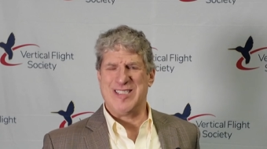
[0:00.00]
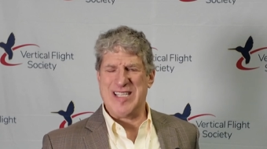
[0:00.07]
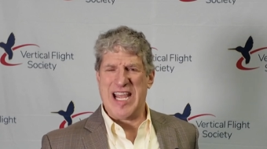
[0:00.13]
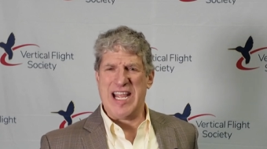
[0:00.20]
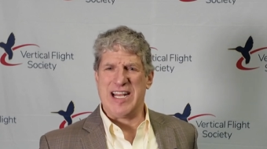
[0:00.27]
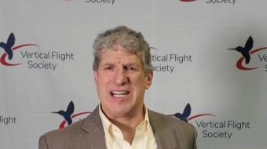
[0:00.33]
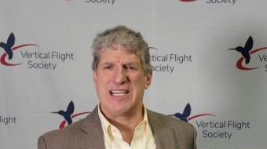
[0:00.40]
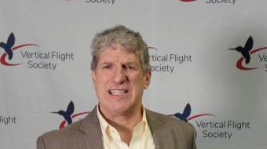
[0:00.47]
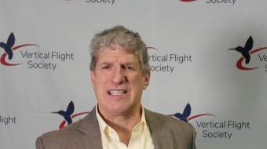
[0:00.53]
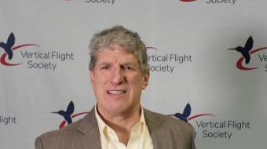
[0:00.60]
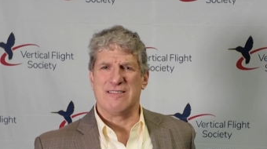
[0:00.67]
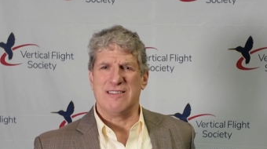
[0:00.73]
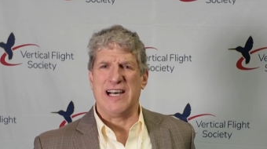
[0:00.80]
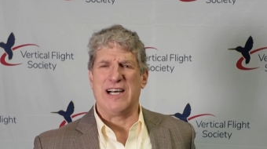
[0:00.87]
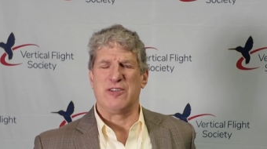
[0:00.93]
data that
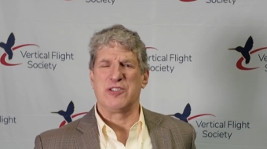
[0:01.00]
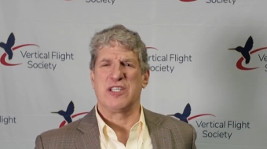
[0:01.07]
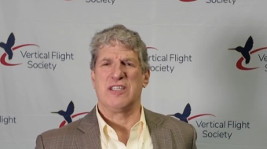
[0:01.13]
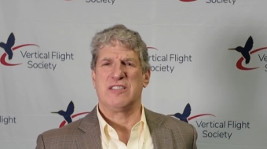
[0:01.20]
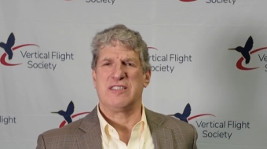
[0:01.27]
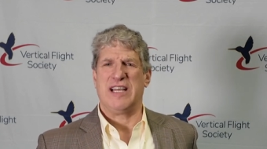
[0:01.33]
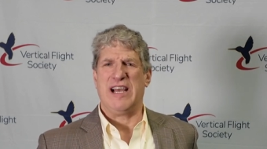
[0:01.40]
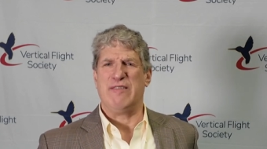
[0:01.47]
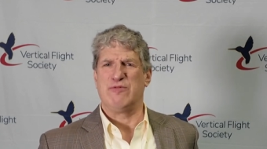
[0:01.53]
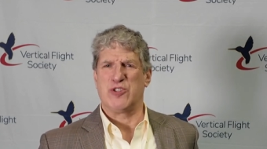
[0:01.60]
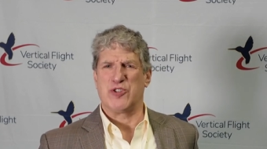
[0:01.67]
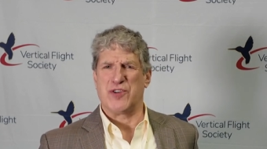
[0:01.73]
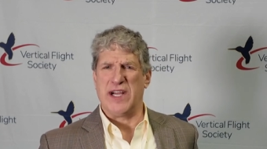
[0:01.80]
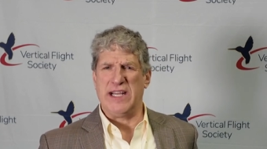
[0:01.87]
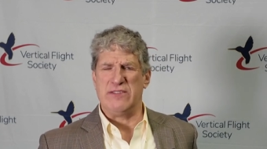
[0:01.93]
allows us to have
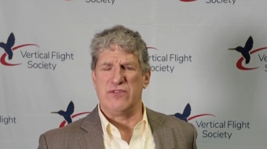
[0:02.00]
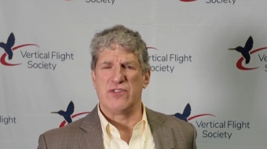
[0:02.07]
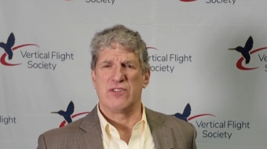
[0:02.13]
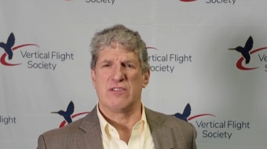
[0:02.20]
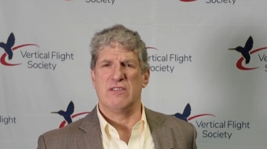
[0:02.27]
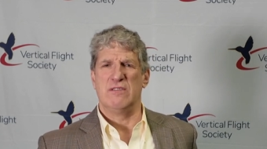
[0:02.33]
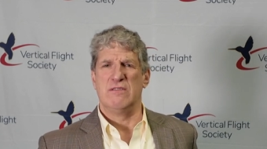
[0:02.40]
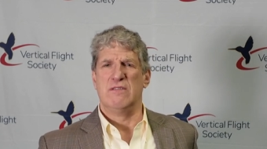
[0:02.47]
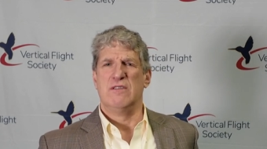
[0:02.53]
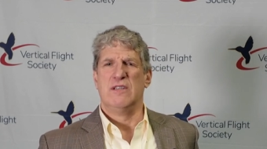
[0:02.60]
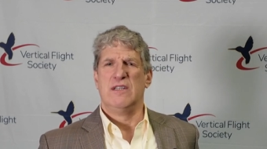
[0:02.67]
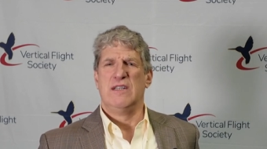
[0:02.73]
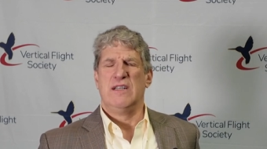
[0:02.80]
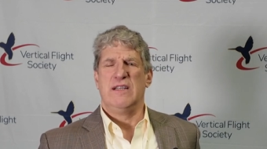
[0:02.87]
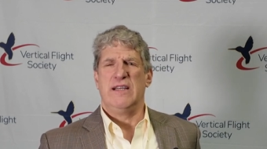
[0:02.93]
trends and,
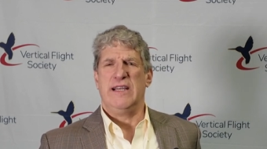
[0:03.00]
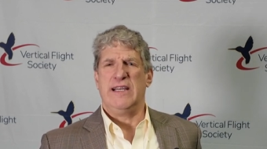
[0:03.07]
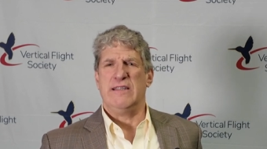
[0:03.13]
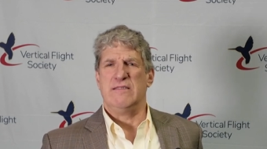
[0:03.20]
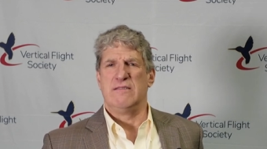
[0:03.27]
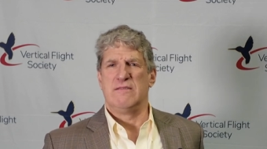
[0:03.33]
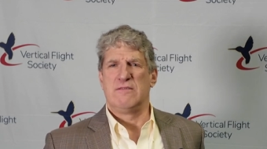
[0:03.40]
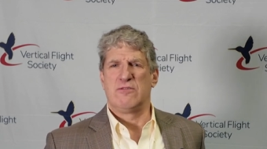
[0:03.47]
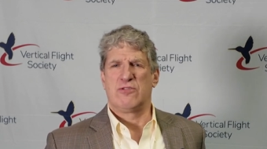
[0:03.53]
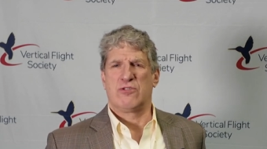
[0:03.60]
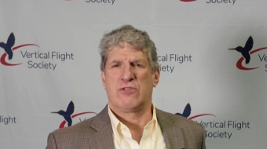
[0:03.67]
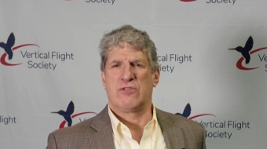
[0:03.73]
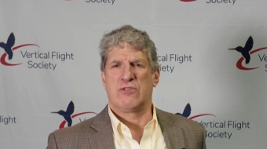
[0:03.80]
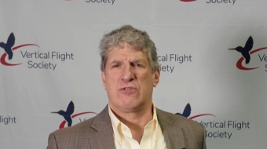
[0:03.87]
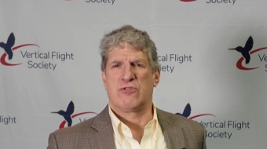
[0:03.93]
and
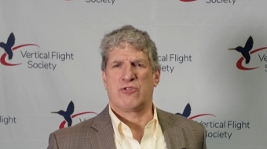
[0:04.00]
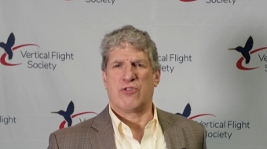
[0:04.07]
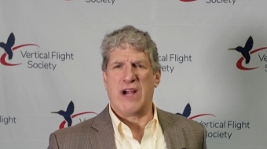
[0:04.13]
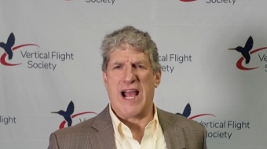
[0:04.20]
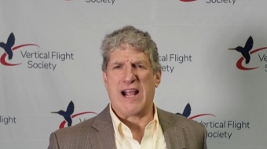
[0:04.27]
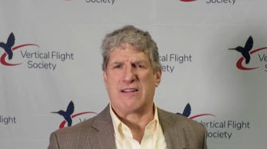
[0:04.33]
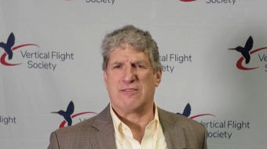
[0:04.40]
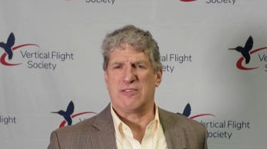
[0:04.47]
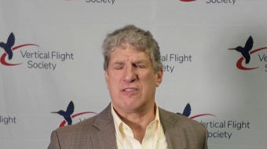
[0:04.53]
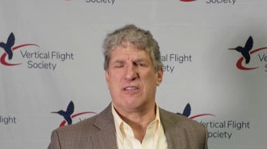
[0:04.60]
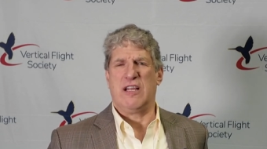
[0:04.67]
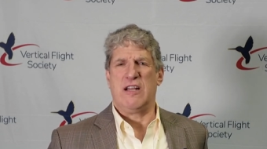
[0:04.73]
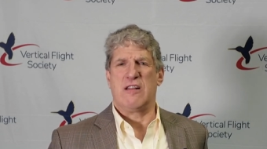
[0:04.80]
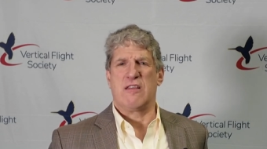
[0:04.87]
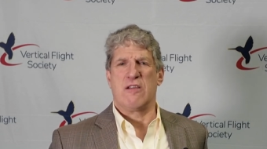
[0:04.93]
track the
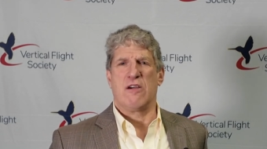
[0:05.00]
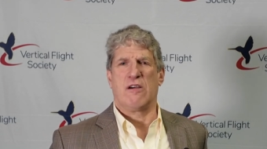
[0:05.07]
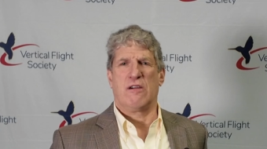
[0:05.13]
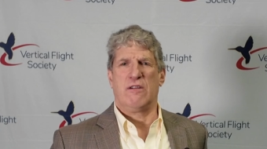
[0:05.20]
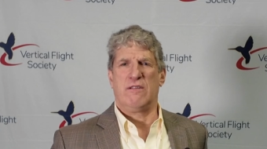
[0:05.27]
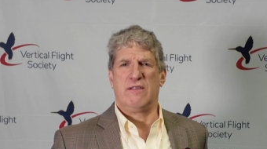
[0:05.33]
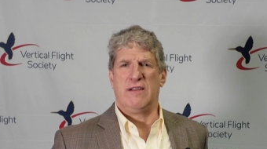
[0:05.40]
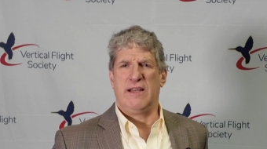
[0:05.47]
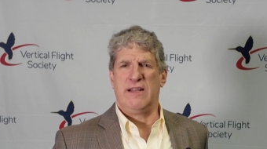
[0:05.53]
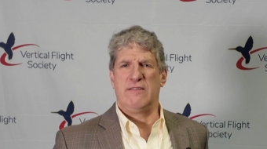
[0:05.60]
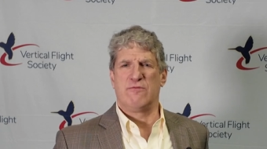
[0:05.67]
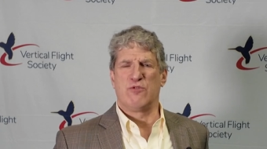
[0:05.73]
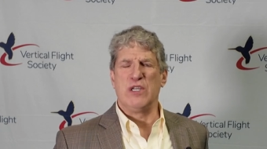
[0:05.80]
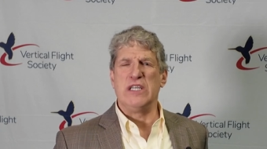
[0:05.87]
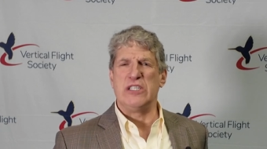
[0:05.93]
state of the art
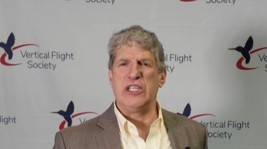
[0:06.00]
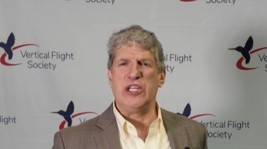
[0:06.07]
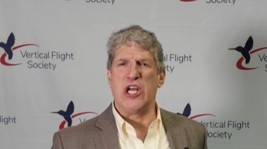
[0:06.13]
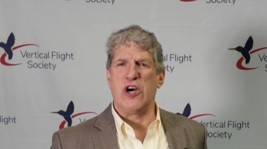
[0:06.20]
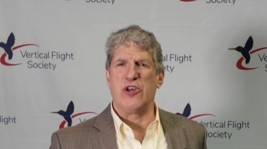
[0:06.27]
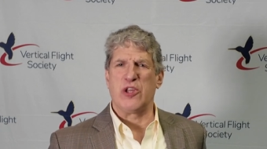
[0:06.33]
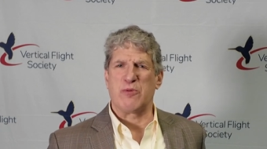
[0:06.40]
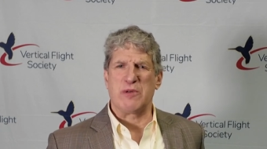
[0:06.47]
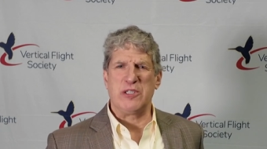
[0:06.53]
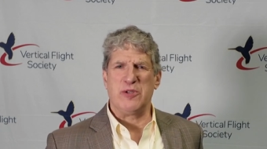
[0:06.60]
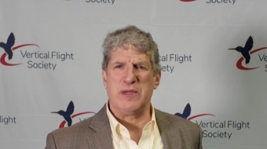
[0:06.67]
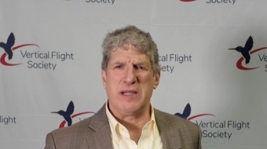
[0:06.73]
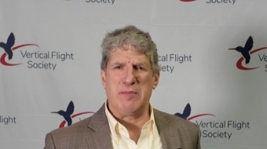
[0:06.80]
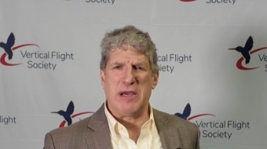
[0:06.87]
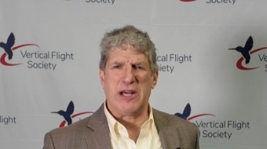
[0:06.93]
and really know that we're
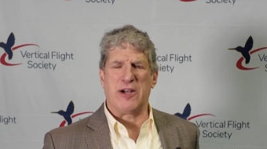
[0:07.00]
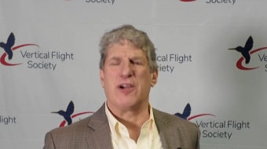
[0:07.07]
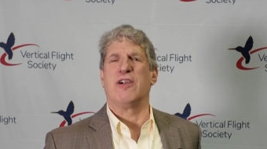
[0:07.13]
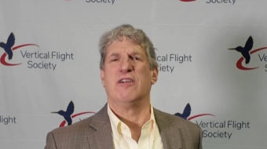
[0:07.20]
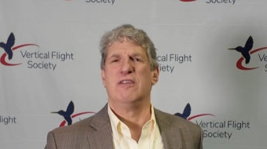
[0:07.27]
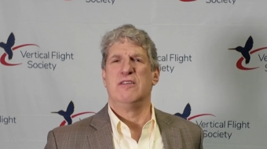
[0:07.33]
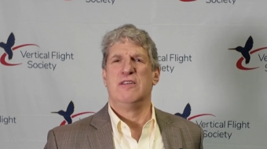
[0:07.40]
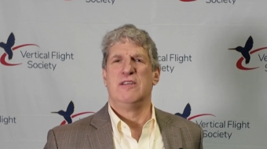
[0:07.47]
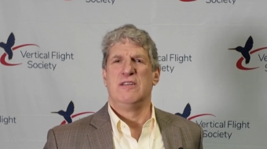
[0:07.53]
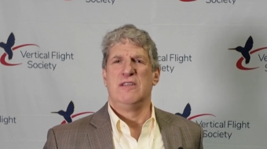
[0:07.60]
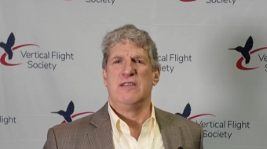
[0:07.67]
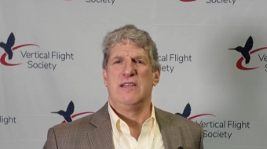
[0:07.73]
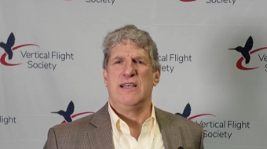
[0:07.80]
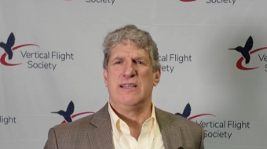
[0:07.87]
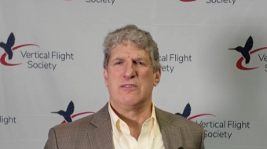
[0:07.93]
doing better
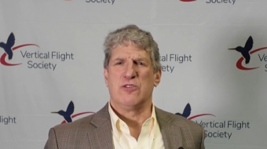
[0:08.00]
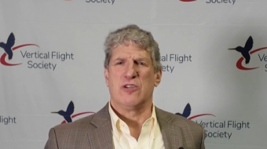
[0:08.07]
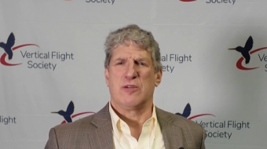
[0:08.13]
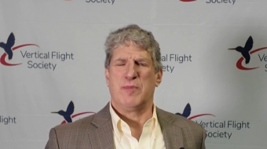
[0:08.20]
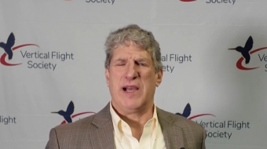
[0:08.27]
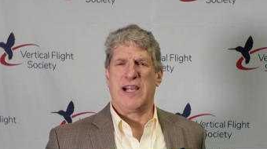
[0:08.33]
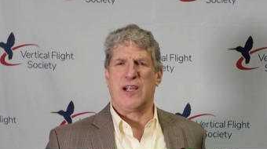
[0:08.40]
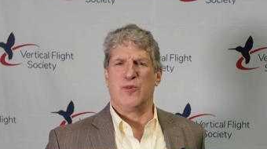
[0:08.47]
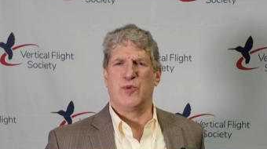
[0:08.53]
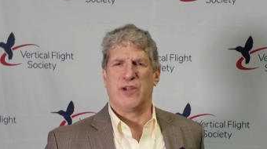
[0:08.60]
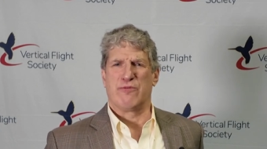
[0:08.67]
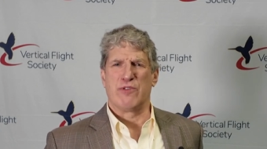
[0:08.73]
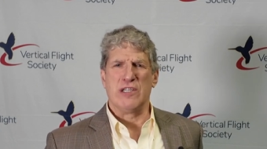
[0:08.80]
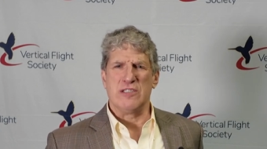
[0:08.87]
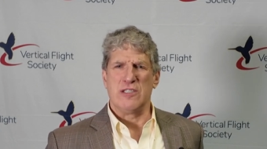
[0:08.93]
and look back at
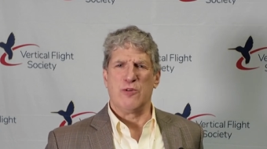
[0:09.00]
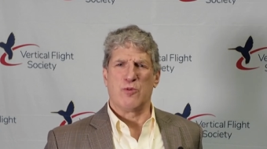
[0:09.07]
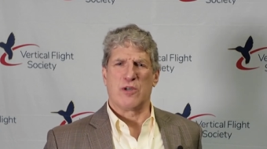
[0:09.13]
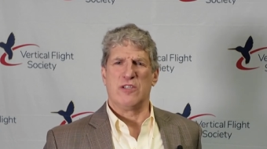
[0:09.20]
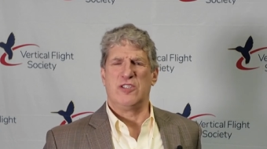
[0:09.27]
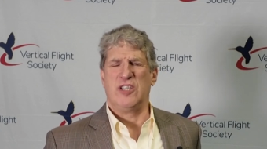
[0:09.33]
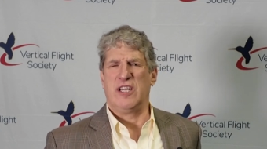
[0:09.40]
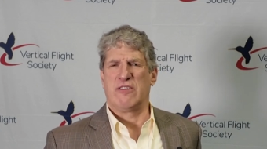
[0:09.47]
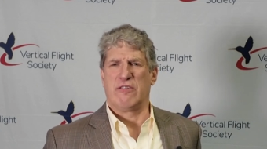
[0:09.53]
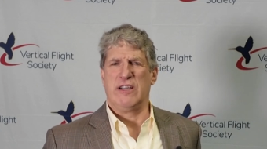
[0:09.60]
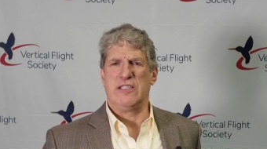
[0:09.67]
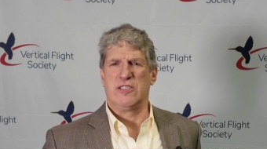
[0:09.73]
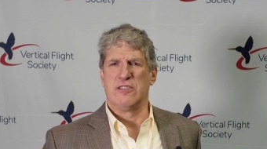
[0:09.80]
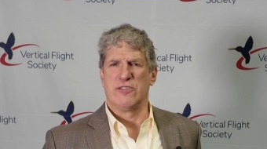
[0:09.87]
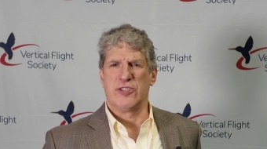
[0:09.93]
what really were
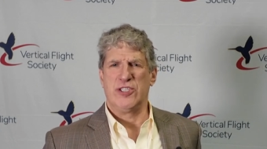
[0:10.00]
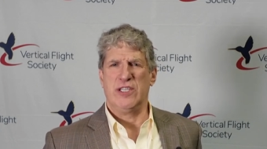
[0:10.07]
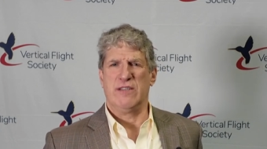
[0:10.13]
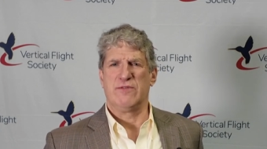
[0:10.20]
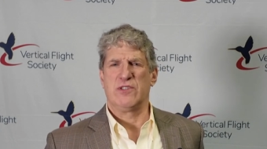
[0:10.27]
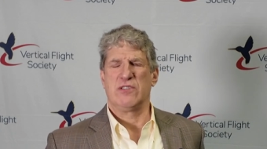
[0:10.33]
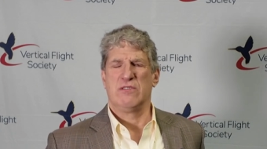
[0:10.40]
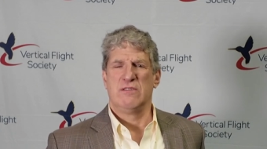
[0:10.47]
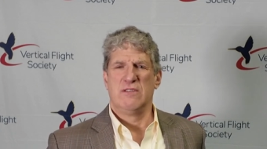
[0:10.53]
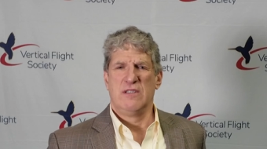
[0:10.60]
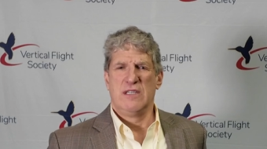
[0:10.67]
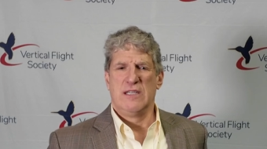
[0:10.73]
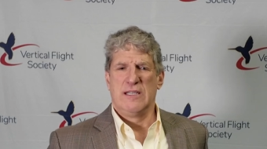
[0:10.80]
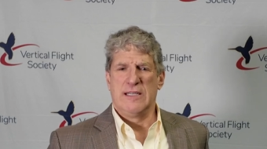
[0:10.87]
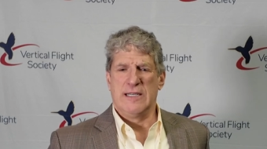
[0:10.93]
generational shifts.
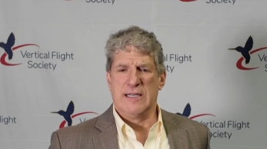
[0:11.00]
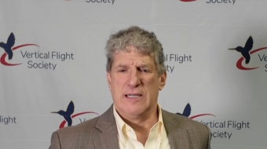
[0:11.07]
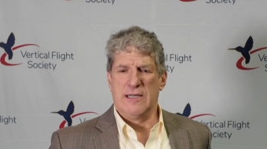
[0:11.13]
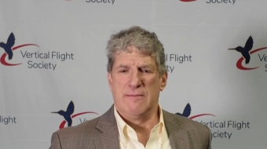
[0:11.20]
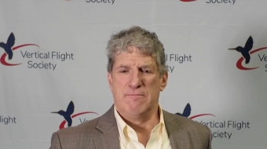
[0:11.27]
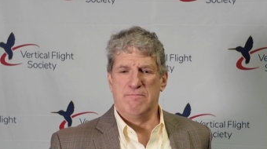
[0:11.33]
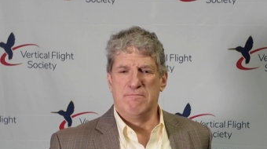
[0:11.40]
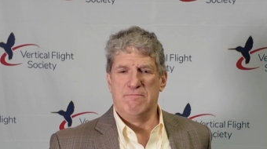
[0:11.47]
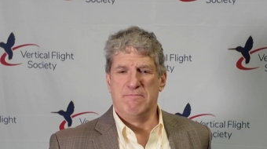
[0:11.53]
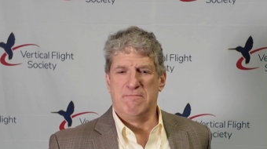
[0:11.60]
Um,